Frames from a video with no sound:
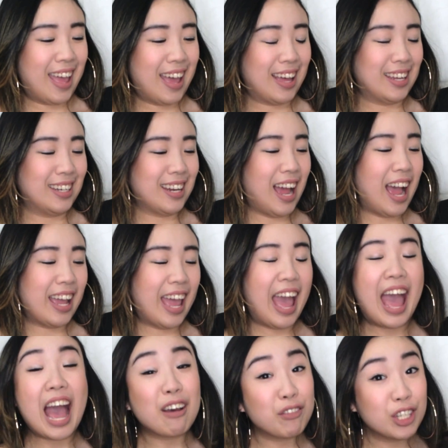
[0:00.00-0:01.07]
and I
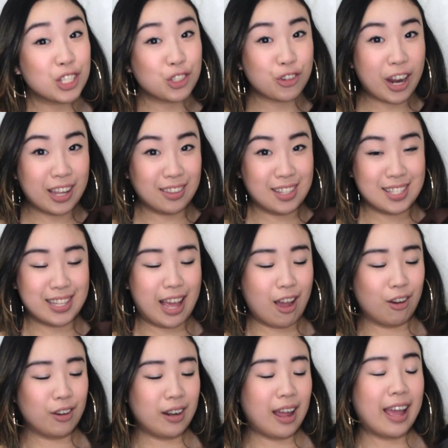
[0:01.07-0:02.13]
haven't tried this
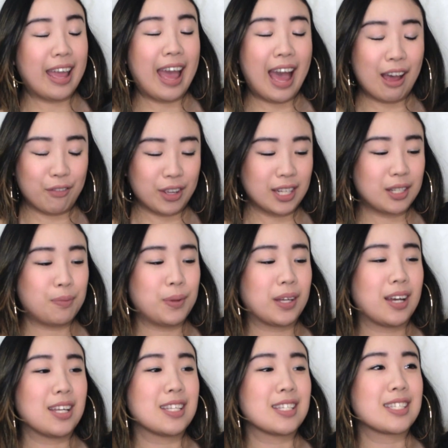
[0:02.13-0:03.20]
out. I haven't,
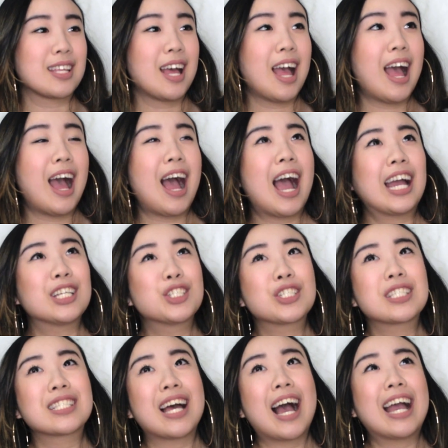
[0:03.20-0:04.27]
because
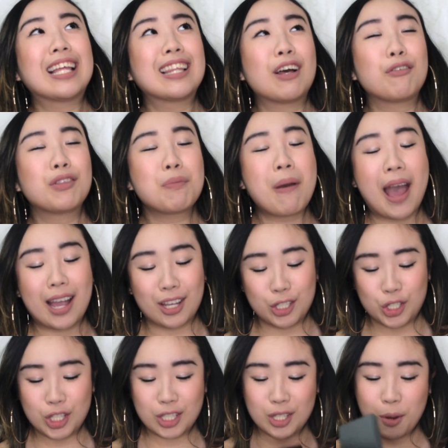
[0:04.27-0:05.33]
I love the
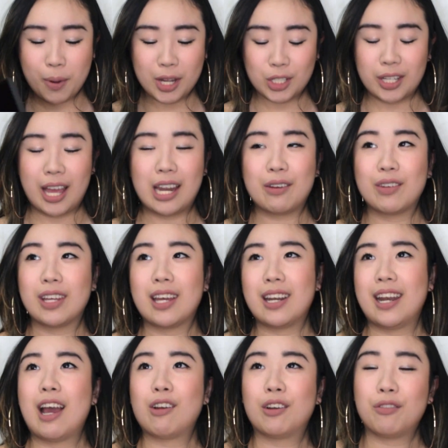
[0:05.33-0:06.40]
packaging so much. I can't even
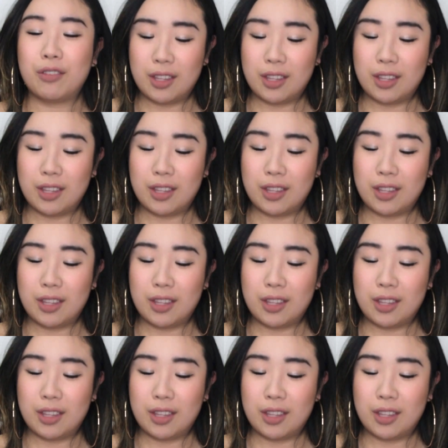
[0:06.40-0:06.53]
get it.